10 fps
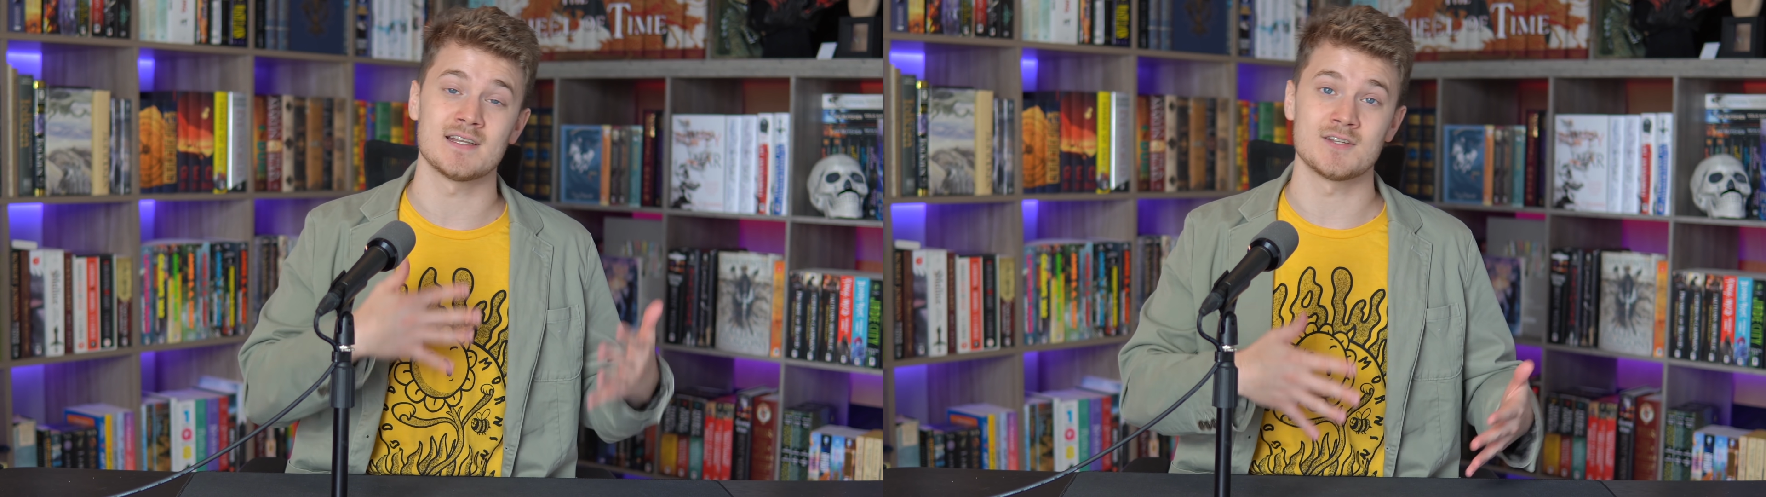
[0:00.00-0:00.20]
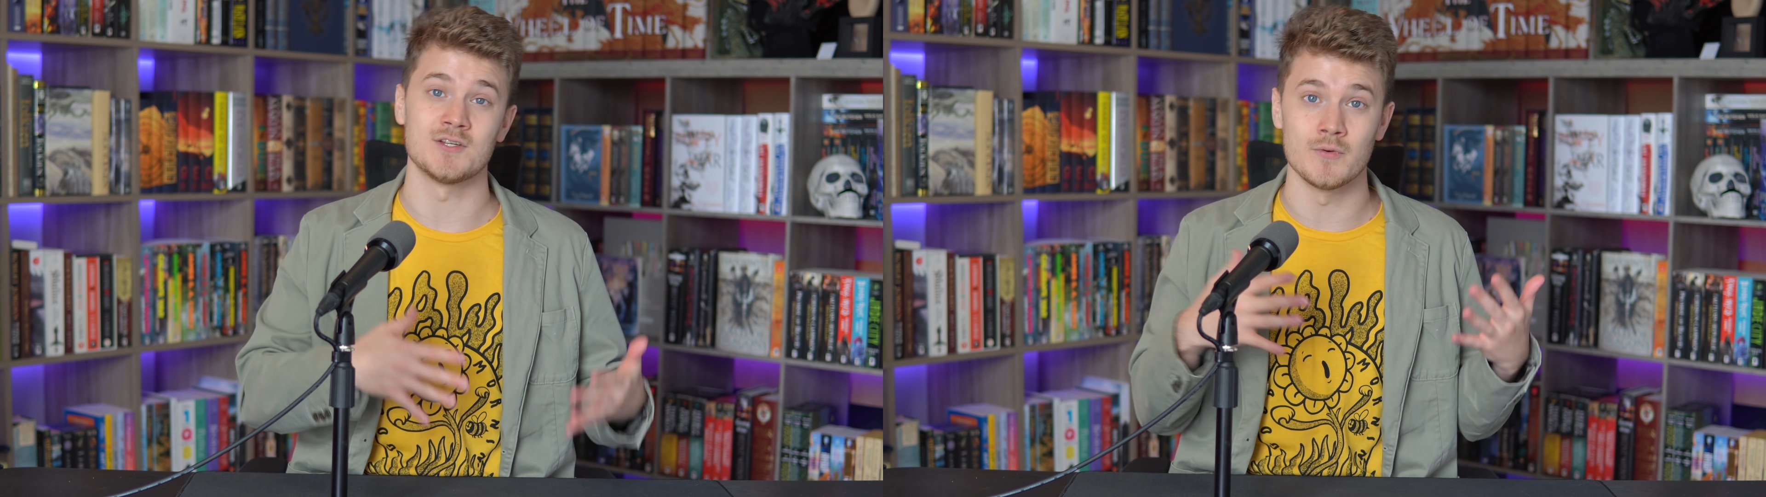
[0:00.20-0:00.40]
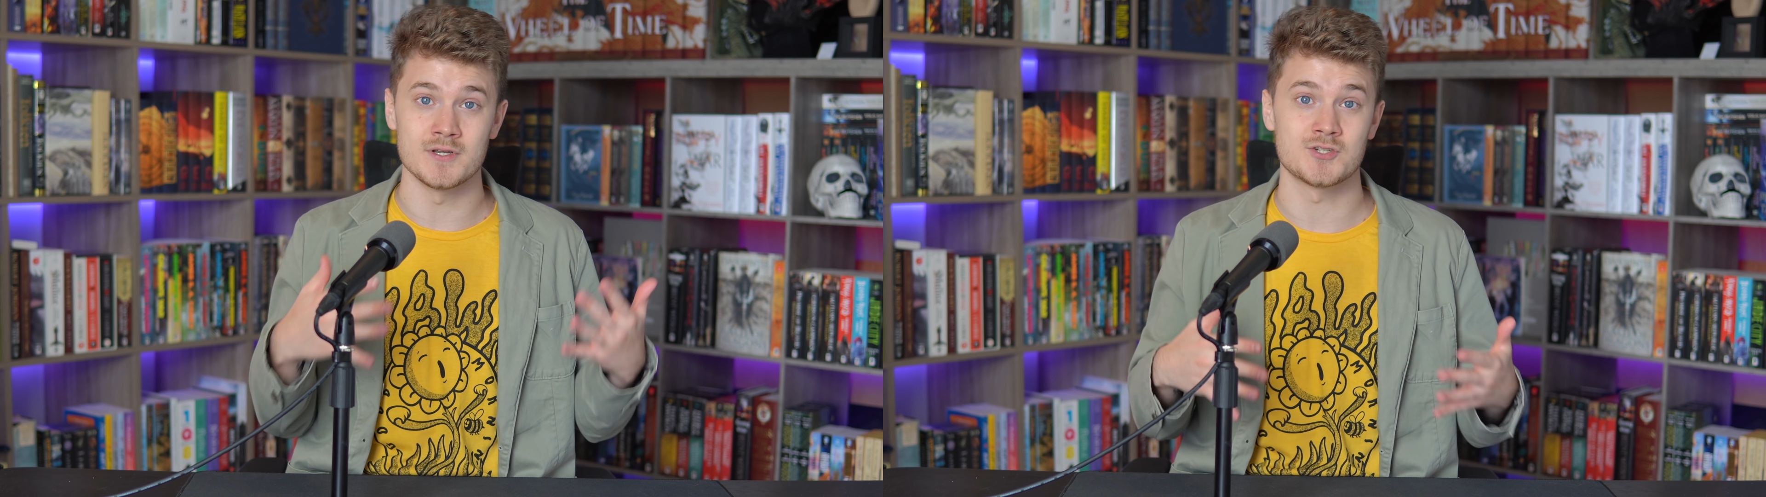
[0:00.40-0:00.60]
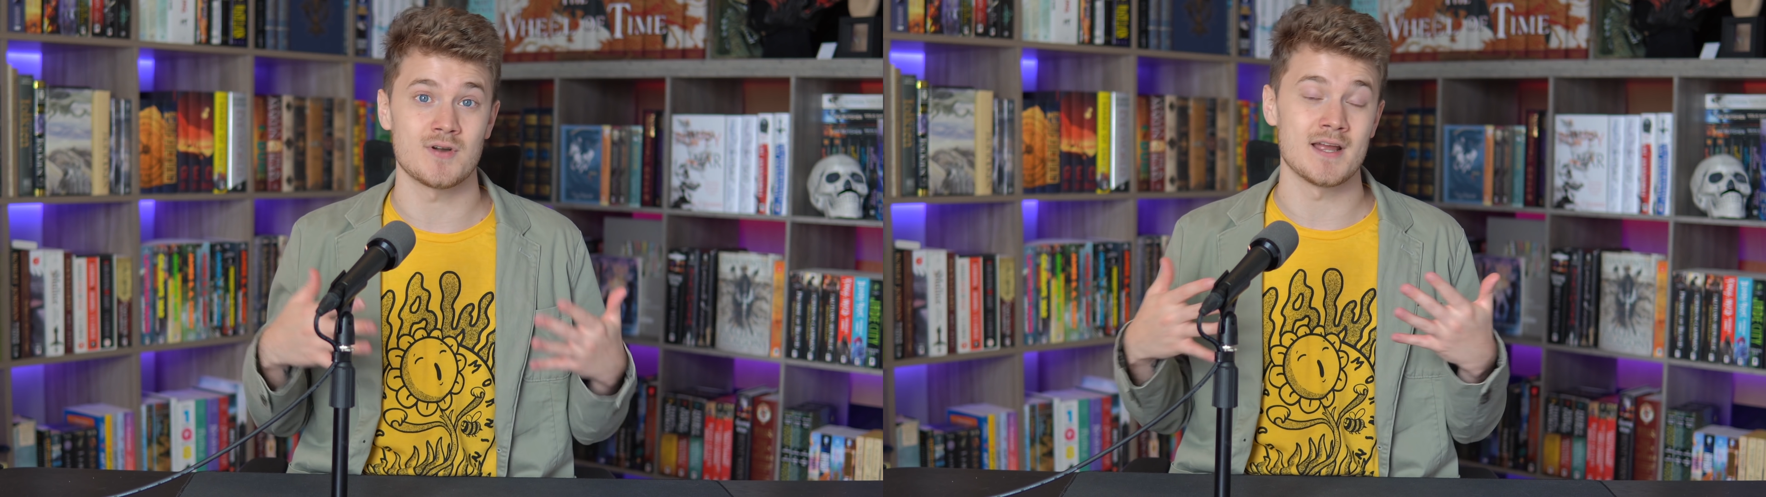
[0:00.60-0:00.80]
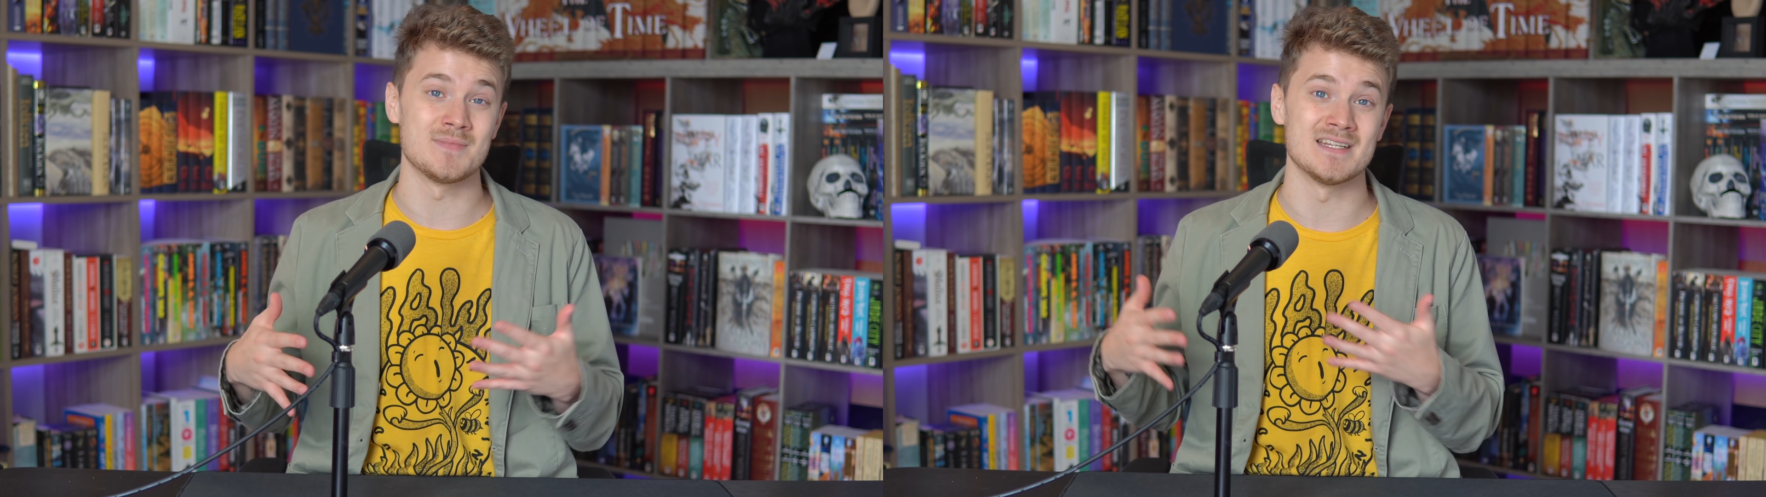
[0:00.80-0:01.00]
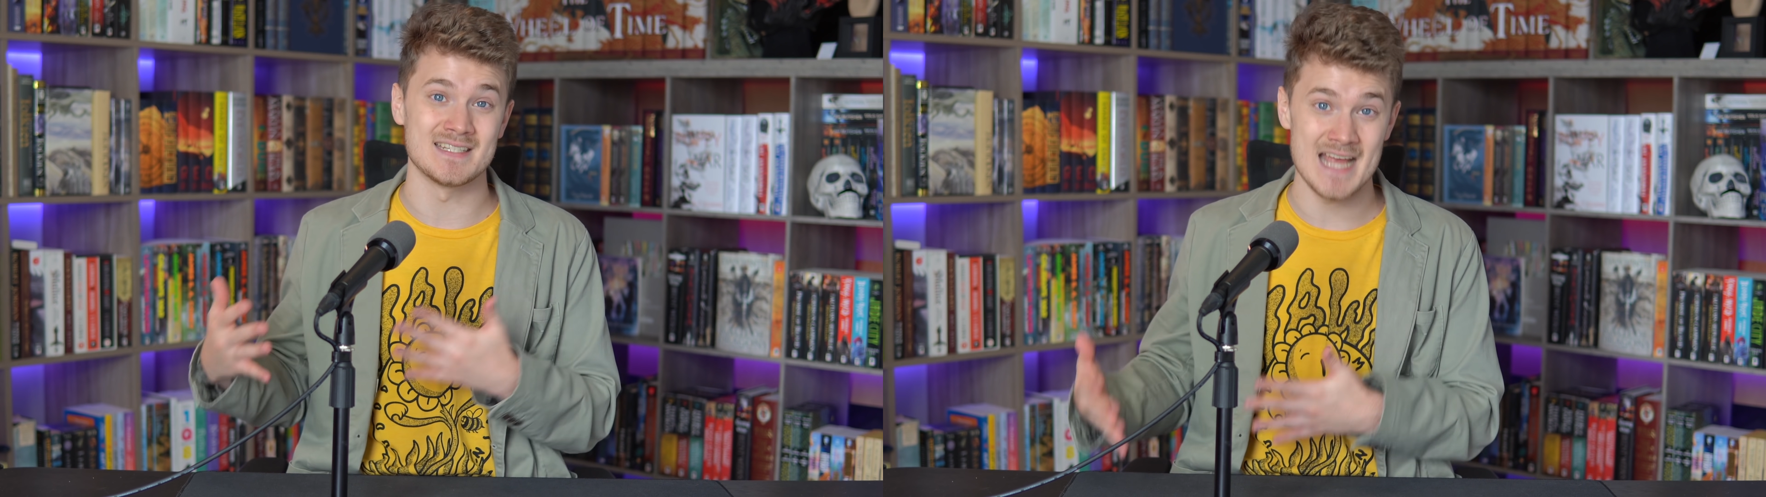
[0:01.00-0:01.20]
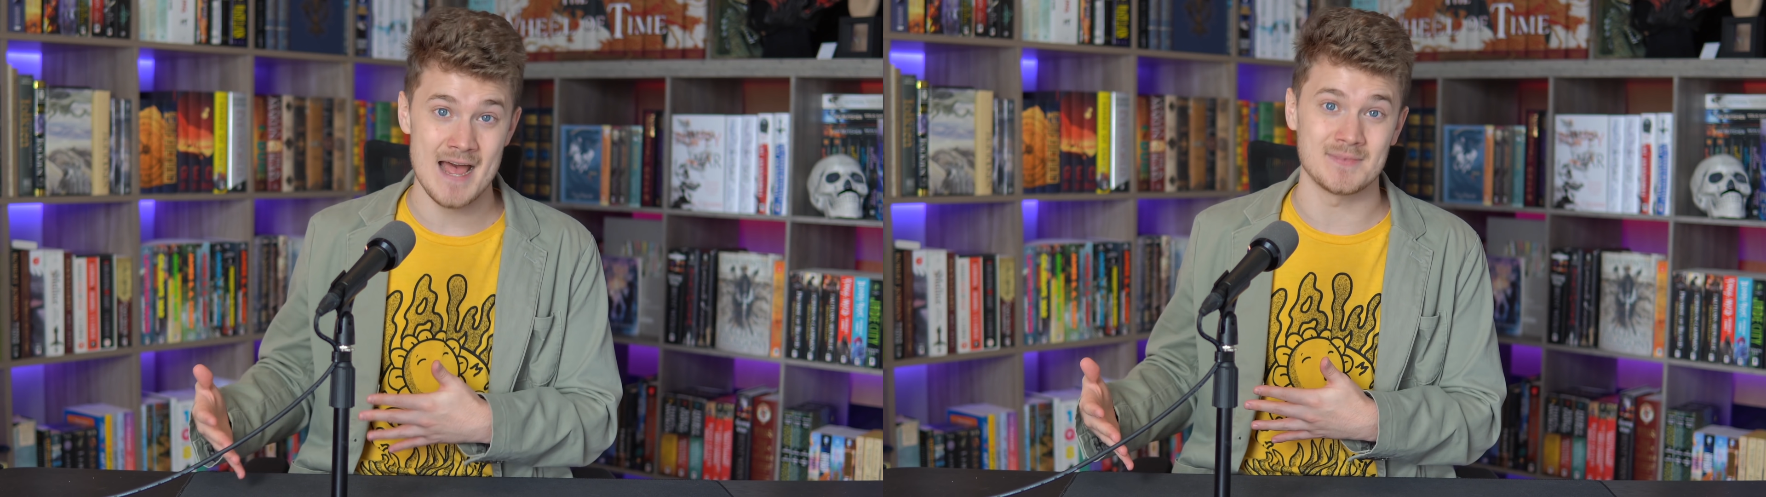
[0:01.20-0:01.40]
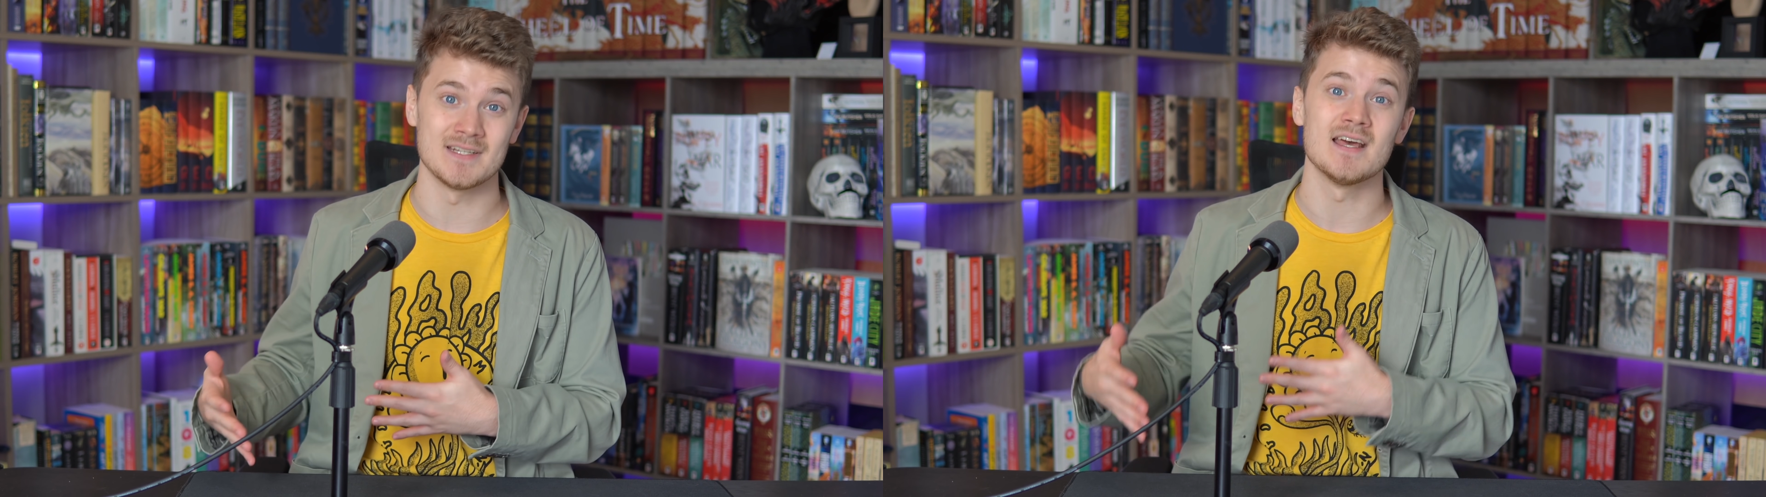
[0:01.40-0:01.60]
that is going to try and be
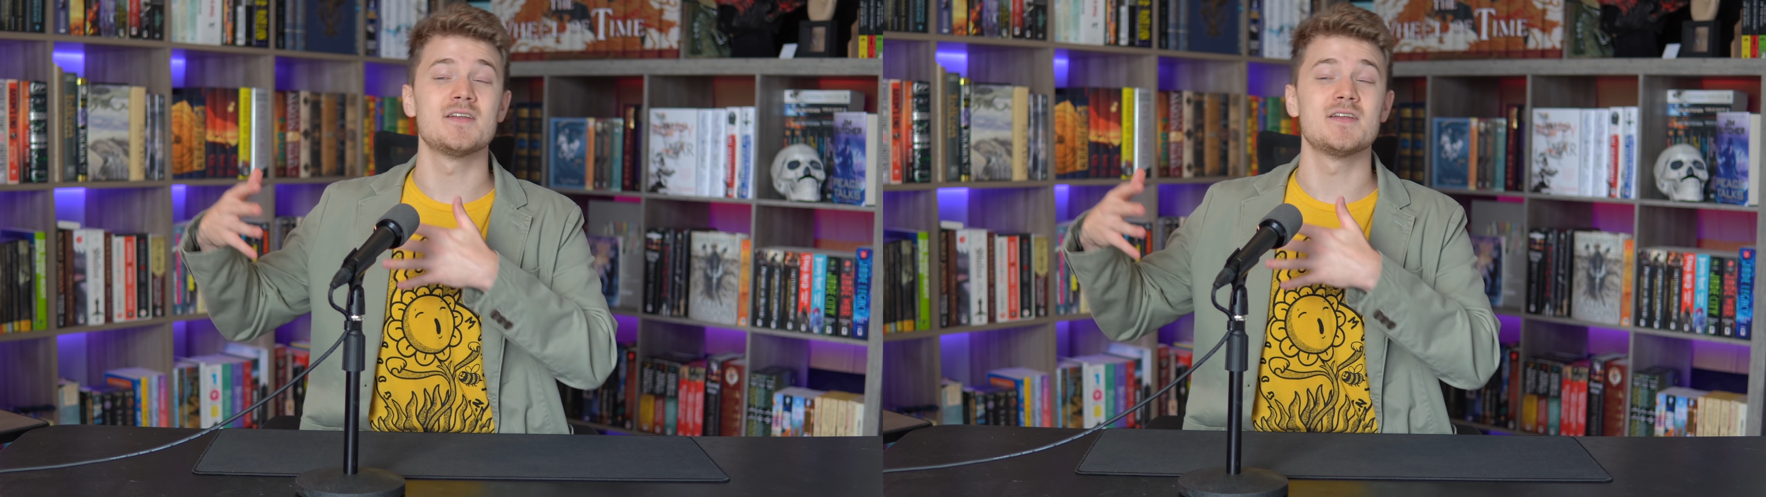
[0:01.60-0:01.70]
adapted.